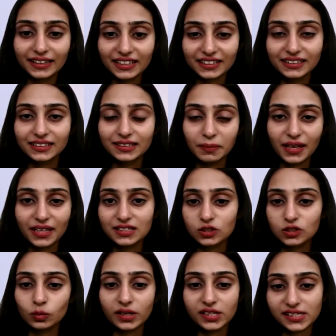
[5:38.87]
That makes
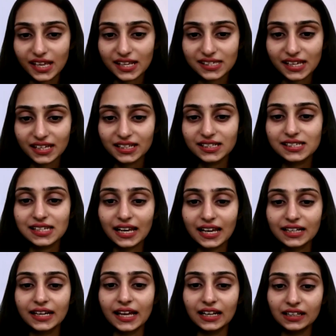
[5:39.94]
so much sense, and it's
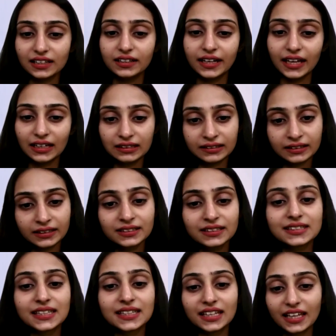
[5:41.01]
like tailoring
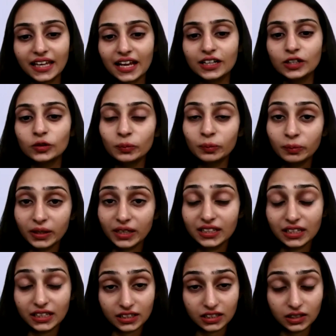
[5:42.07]
skincare to
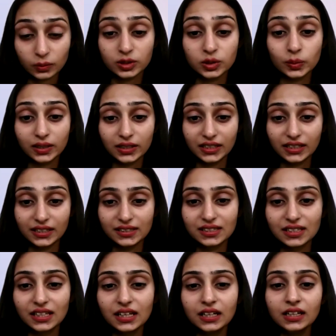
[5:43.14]
meet individual needs.